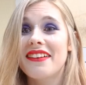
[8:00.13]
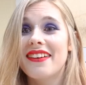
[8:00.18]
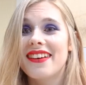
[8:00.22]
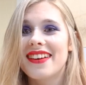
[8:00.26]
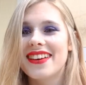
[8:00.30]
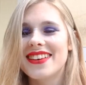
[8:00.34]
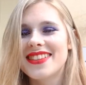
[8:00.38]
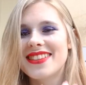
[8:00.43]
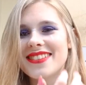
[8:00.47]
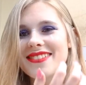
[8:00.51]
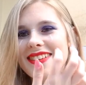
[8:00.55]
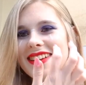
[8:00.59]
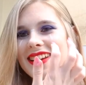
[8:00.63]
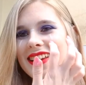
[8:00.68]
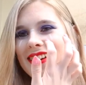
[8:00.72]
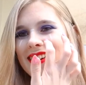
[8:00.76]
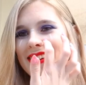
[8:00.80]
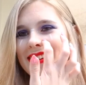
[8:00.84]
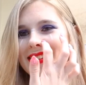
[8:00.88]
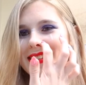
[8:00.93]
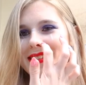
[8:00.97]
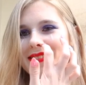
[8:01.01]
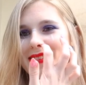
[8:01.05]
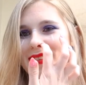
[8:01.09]
it's really
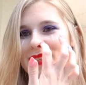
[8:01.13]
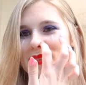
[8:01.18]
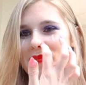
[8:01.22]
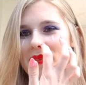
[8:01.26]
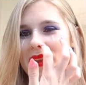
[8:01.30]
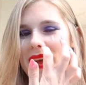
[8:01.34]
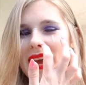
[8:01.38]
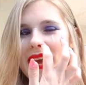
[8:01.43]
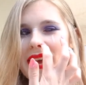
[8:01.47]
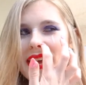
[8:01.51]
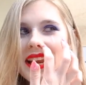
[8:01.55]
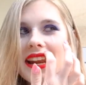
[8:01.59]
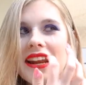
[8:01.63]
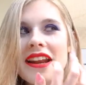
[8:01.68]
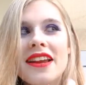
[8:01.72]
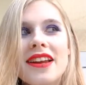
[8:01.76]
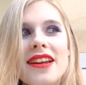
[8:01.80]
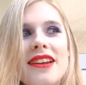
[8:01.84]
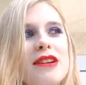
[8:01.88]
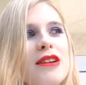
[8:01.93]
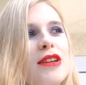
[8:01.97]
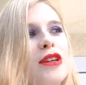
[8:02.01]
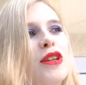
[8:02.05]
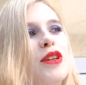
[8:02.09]
hard to explain,
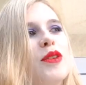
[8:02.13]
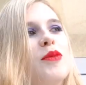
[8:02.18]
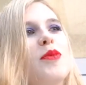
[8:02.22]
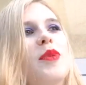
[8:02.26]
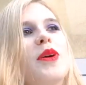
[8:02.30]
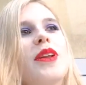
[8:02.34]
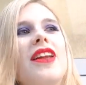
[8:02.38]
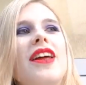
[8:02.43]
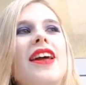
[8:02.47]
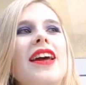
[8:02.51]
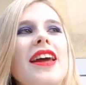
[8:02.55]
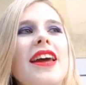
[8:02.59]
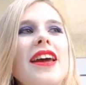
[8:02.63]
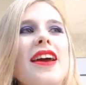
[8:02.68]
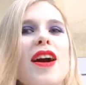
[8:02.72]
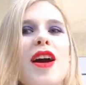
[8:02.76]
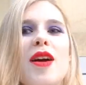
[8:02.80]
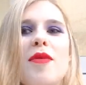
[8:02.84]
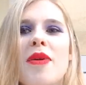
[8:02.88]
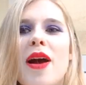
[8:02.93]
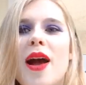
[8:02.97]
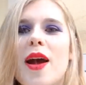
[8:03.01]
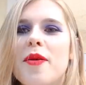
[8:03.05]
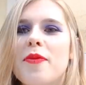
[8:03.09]
but like
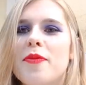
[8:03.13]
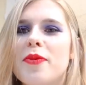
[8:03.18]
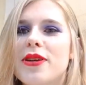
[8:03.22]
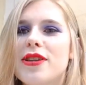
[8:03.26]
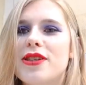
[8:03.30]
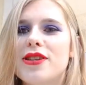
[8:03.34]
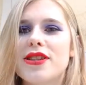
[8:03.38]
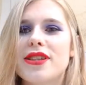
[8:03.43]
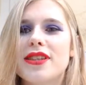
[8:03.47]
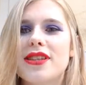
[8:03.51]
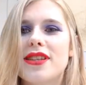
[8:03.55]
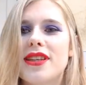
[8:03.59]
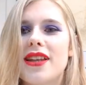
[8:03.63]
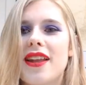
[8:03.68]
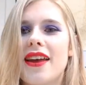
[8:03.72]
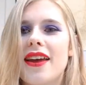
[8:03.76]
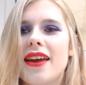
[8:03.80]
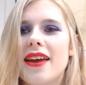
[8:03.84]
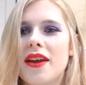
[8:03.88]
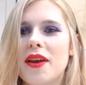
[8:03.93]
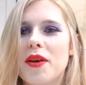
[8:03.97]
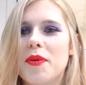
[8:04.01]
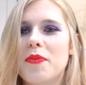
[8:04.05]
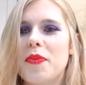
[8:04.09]
I'm happy just
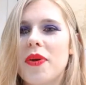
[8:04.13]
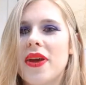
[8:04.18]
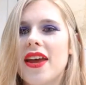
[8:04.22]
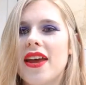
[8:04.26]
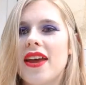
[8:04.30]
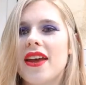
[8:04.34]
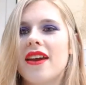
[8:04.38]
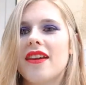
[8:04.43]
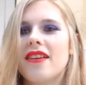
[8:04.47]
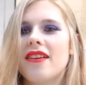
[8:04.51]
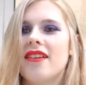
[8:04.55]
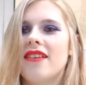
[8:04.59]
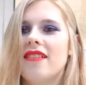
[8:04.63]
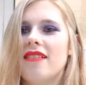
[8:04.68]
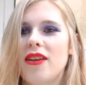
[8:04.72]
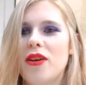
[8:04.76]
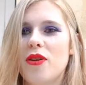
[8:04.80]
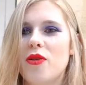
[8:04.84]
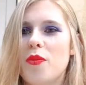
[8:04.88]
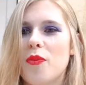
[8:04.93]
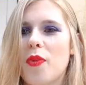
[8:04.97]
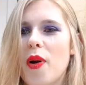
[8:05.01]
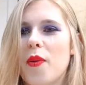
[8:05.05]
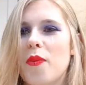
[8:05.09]
like being in our
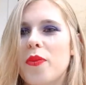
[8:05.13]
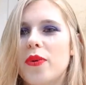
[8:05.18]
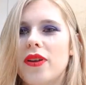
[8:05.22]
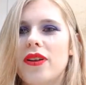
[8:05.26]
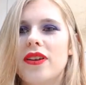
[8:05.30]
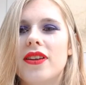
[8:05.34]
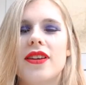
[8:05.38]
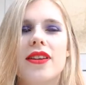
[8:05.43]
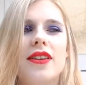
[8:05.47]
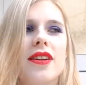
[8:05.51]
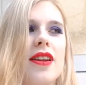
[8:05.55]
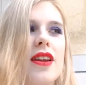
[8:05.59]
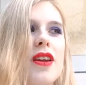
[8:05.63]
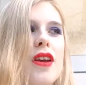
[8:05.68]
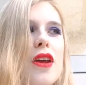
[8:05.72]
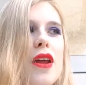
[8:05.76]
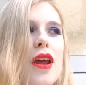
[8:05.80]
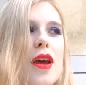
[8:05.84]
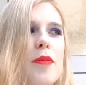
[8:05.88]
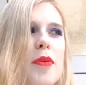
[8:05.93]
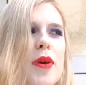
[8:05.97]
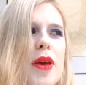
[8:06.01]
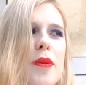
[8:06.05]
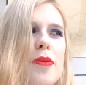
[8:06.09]
little bubble, and
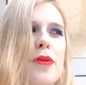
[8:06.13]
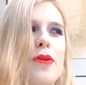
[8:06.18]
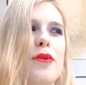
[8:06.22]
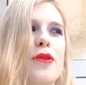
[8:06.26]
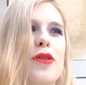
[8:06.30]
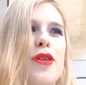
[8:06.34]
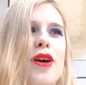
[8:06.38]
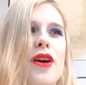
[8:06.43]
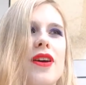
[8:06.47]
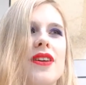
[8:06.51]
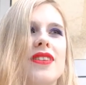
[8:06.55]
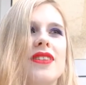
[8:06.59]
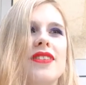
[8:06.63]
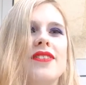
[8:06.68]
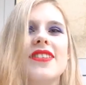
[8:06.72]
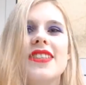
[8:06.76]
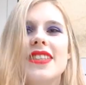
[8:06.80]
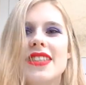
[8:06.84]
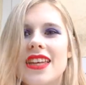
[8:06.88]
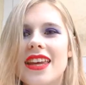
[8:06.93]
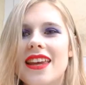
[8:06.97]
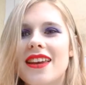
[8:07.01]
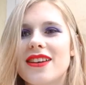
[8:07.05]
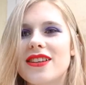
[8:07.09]
people that
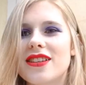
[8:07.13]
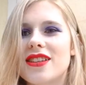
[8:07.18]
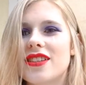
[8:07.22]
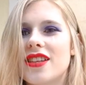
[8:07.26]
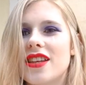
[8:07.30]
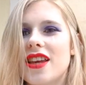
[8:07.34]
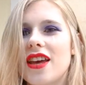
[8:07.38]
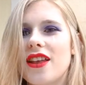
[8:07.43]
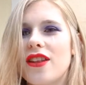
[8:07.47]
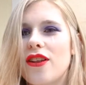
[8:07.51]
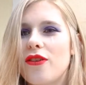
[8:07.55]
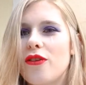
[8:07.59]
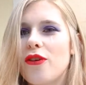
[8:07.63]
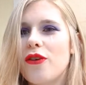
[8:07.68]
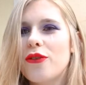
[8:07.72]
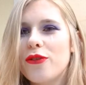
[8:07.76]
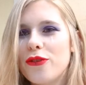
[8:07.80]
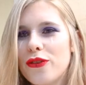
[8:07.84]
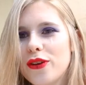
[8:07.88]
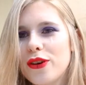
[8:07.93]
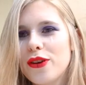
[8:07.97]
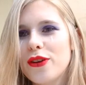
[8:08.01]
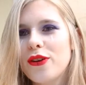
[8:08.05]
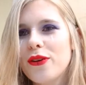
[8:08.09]
see us together
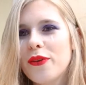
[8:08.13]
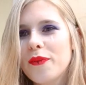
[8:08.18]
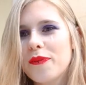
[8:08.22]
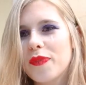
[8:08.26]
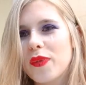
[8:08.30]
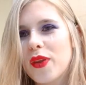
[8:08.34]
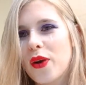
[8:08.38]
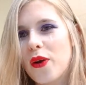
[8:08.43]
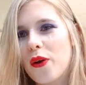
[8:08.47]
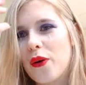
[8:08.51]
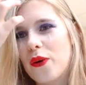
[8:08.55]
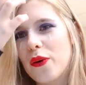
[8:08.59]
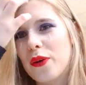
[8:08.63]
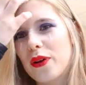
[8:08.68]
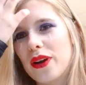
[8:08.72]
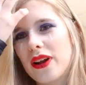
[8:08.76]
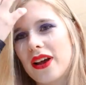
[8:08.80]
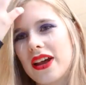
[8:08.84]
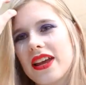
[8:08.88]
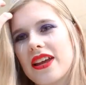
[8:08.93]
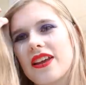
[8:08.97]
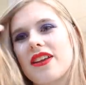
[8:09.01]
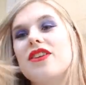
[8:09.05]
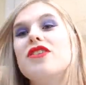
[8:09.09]
often or
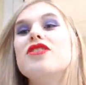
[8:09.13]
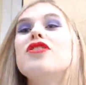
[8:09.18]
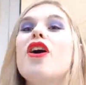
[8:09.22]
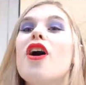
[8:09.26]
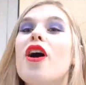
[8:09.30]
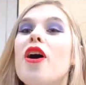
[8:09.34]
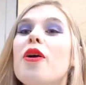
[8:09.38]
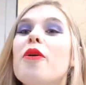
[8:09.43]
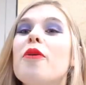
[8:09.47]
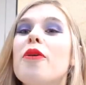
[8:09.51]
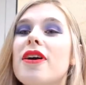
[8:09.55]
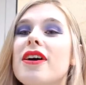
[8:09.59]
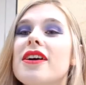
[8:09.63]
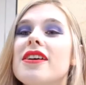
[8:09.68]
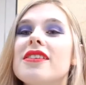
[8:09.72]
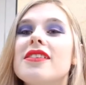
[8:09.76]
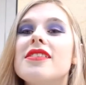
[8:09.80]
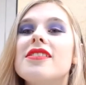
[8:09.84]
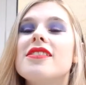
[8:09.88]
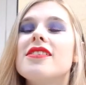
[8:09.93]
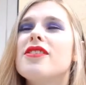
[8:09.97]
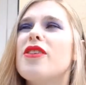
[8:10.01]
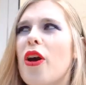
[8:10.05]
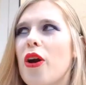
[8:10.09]
like know
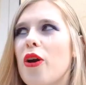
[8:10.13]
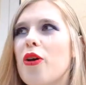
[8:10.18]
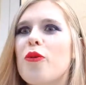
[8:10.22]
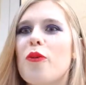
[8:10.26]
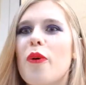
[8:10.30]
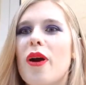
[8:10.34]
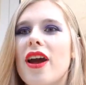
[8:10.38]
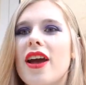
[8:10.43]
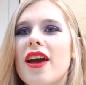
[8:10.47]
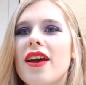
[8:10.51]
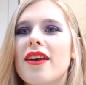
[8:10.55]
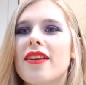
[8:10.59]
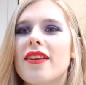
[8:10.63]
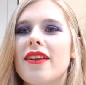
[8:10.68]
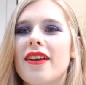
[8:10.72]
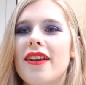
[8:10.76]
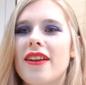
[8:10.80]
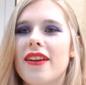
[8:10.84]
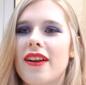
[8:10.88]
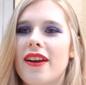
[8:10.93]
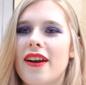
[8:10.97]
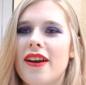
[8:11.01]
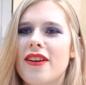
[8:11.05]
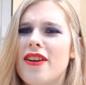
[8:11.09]
us know we're
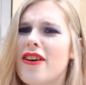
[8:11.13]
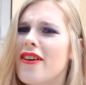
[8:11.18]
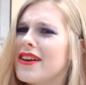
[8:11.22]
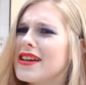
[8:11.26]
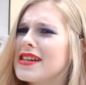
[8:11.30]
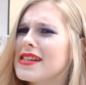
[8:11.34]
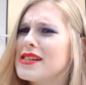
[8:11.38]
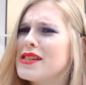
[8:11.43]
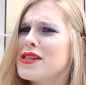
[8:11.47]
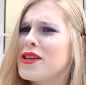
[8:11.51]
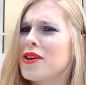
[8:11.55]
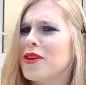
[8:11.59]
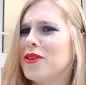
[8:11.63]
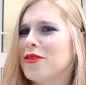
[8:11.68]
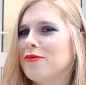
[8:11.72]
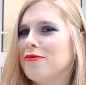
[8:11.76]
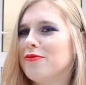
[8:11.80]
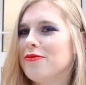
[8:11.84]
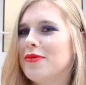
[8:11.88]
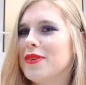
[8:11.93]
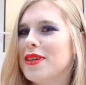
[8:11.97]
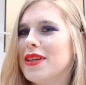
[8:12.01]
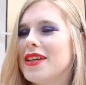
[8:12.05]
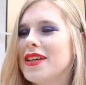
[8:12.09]
an item,